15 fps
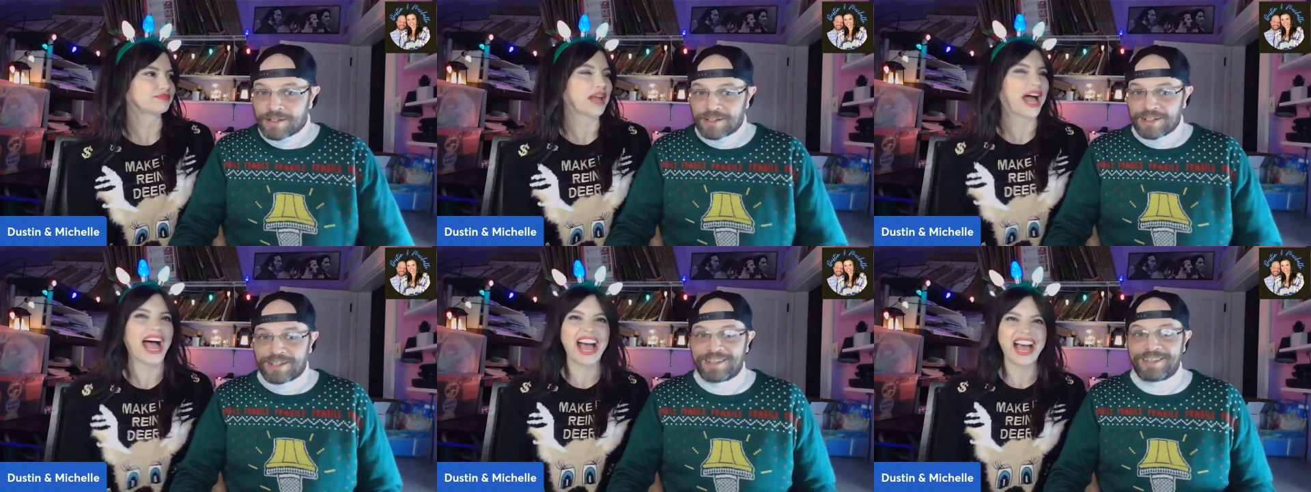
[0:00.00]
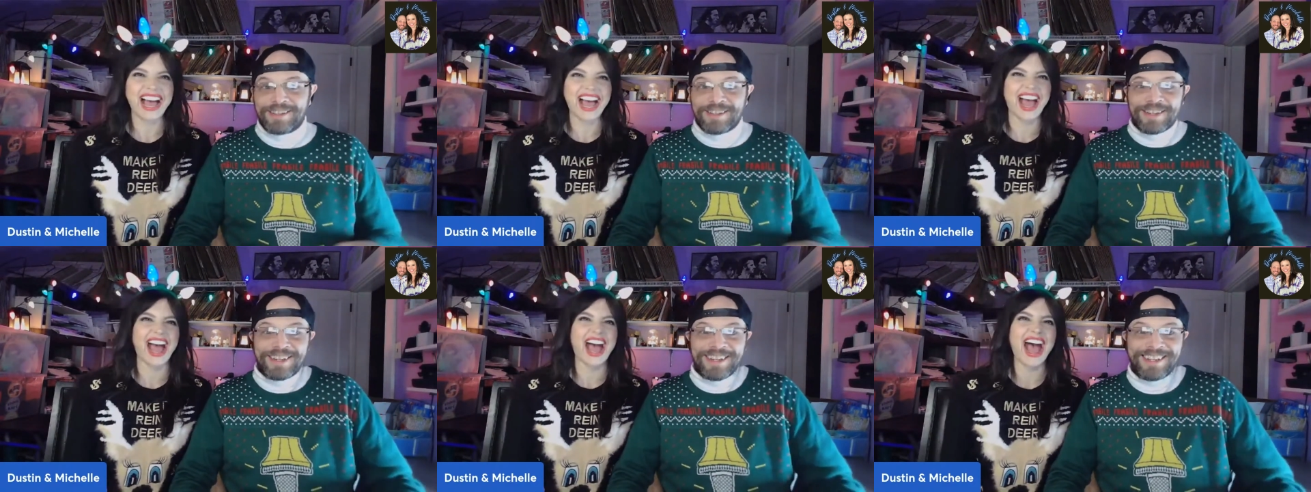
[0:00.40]
Speaker 1: you know?
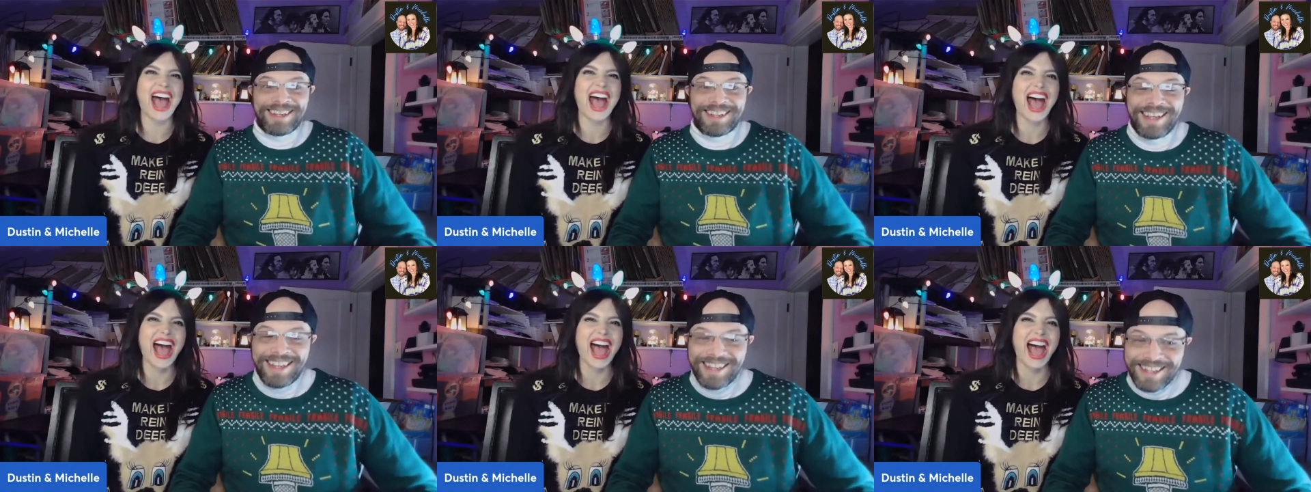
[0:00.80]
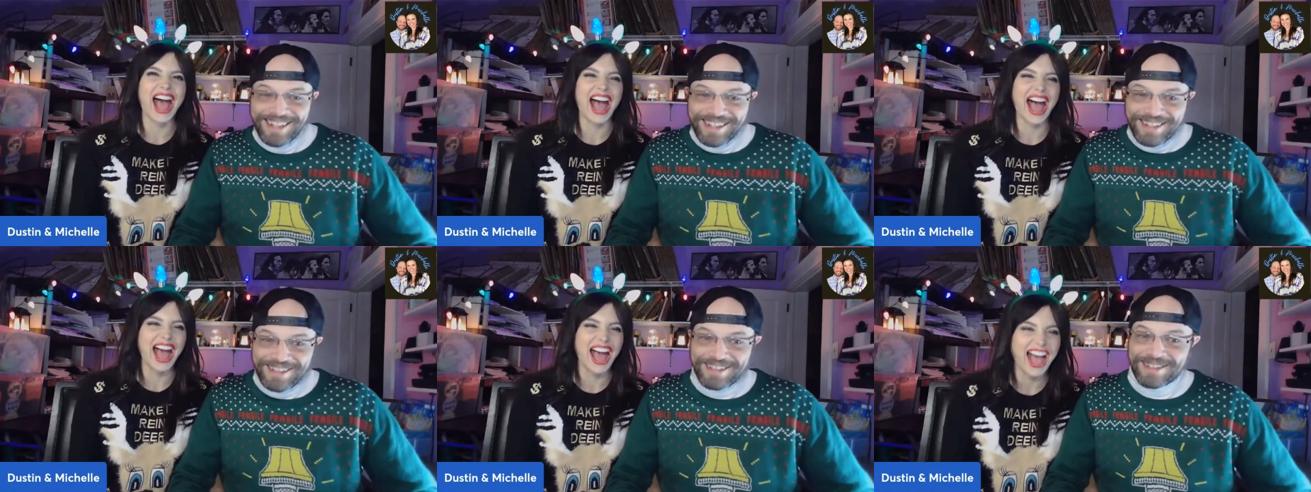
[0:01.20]

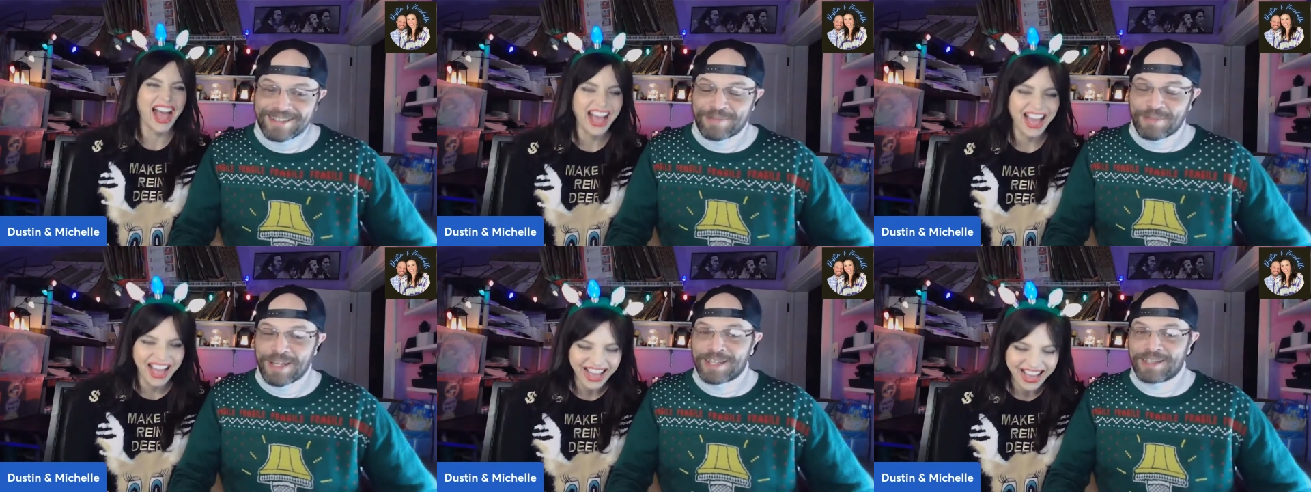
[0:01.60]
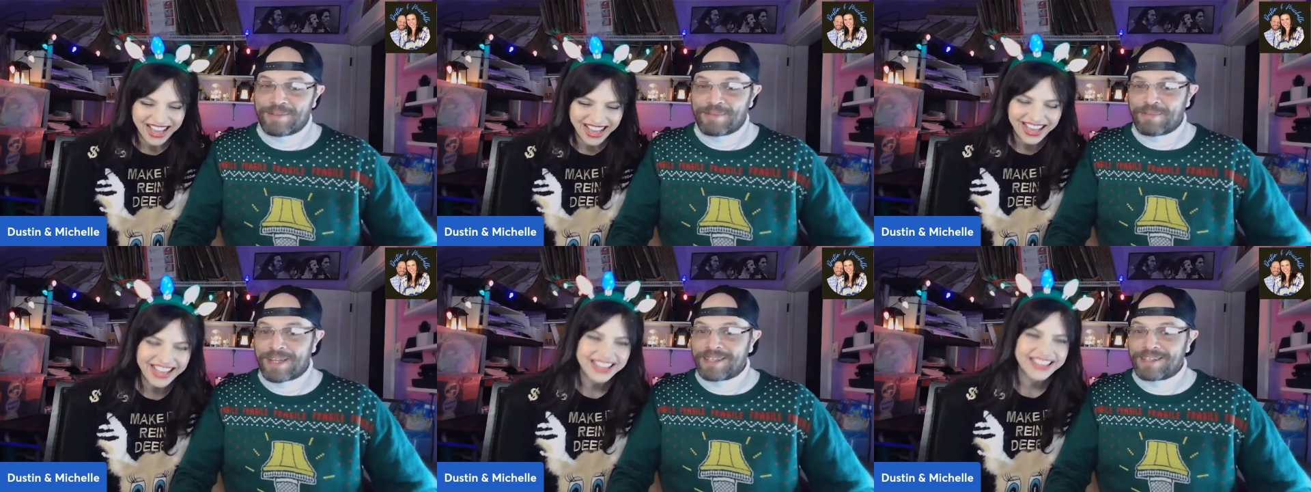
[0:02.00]
she just made,
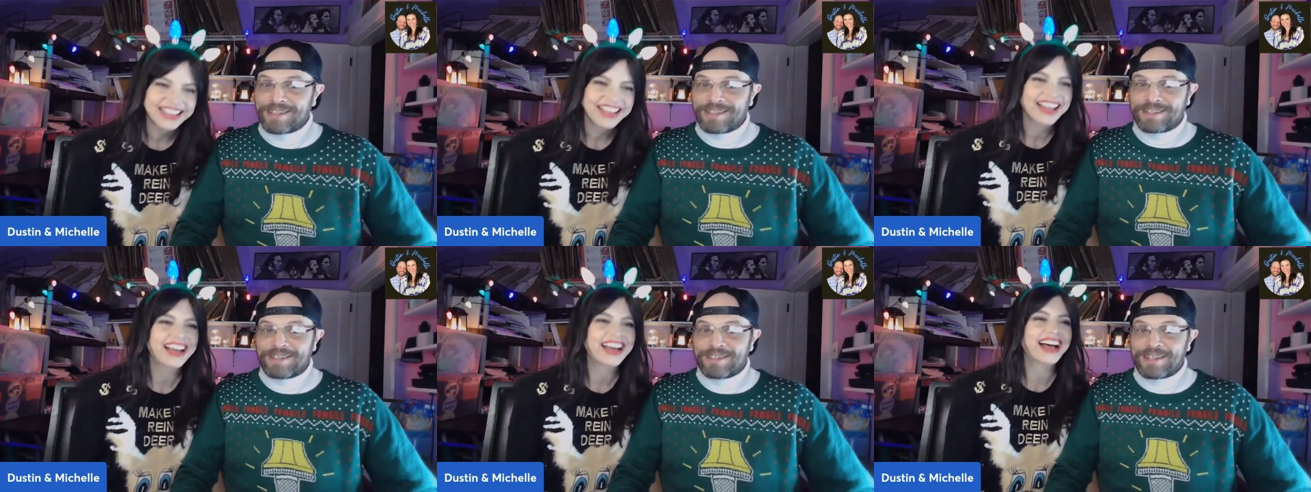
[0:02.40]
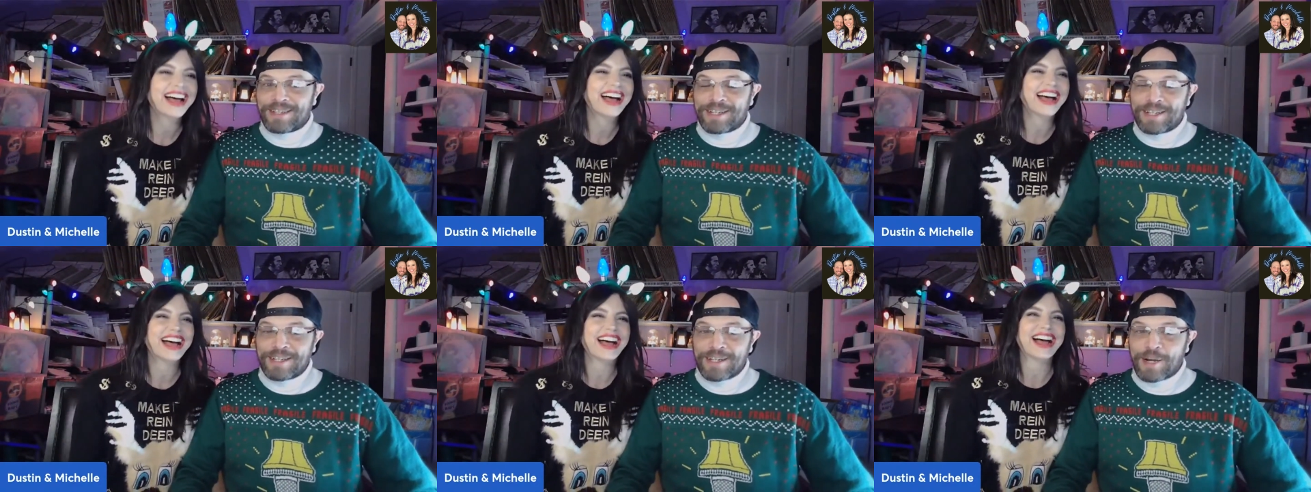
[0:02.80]
made this uh,
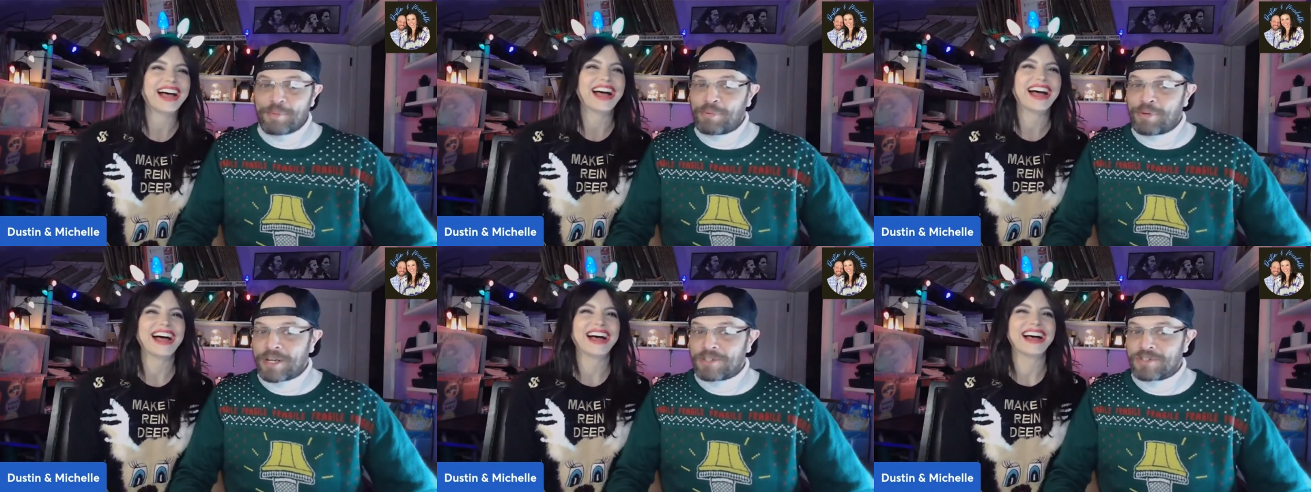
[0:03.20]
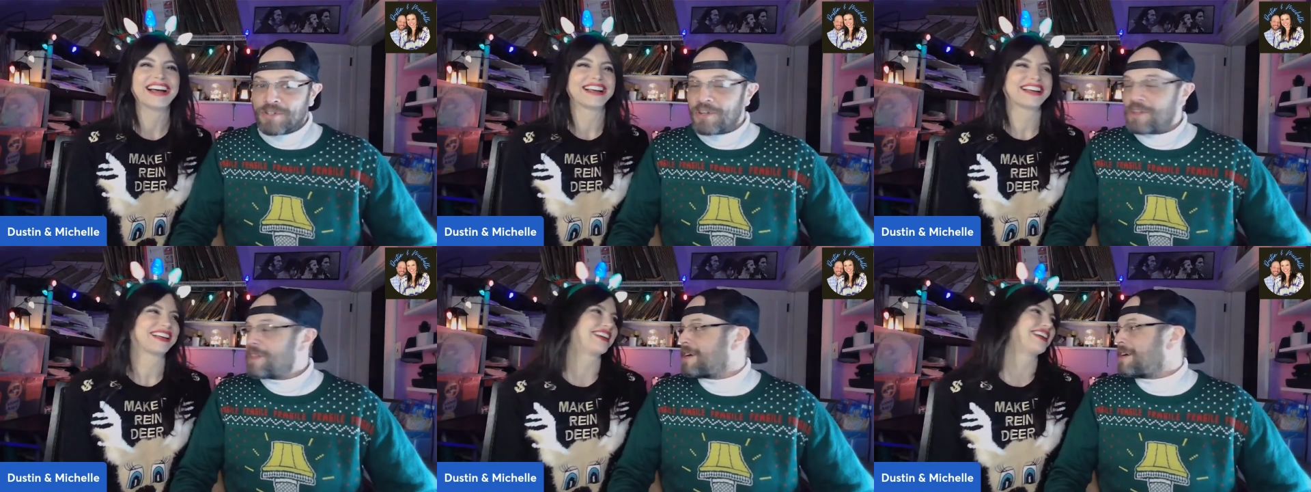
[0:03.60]
uh,
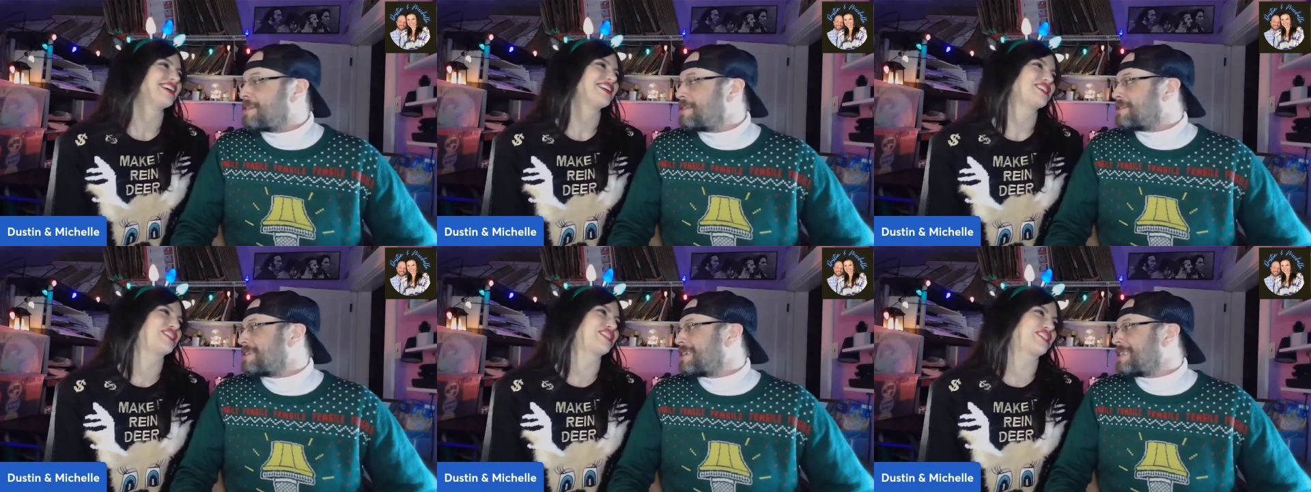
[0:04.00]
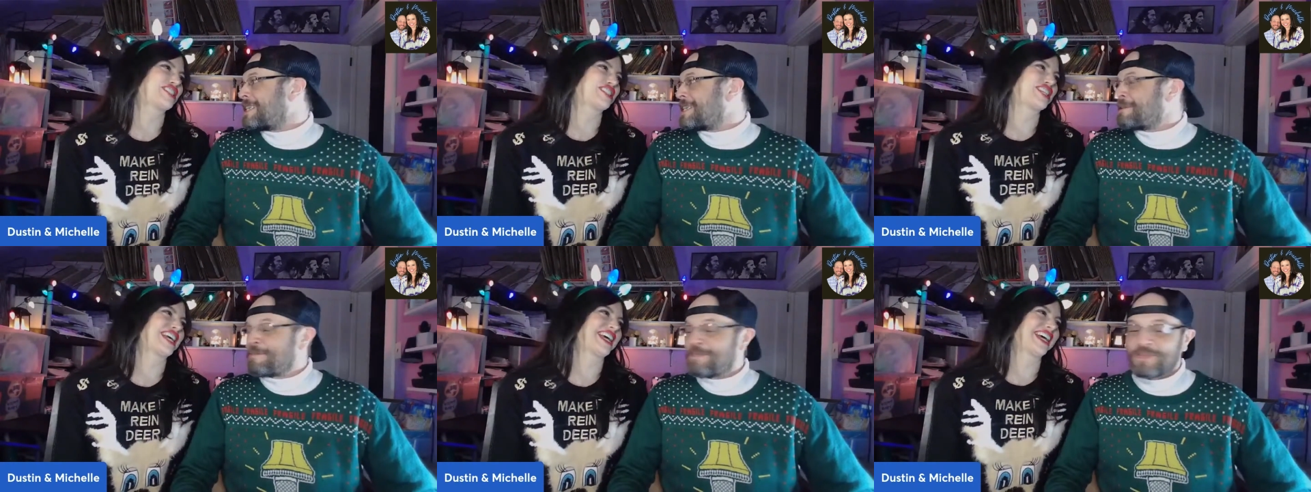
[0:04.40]
appraisal all of a
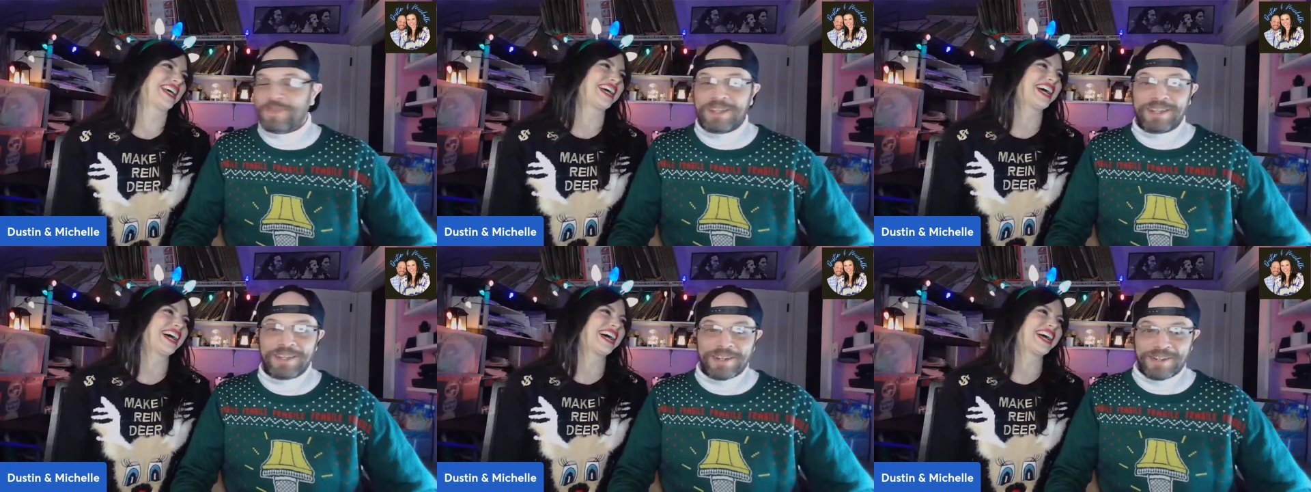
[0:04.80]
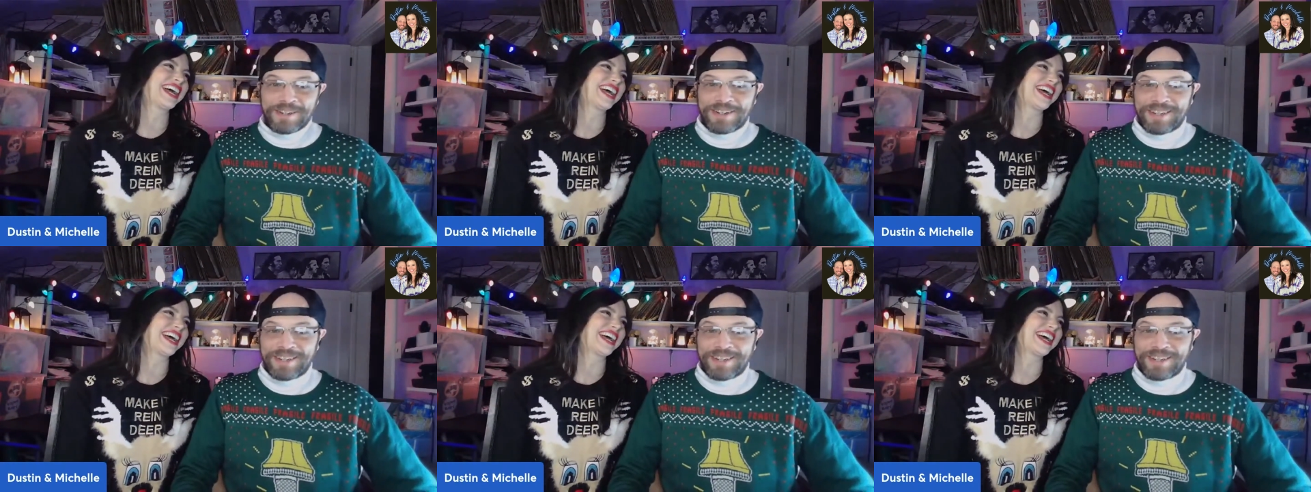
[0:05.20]
sudden. You know?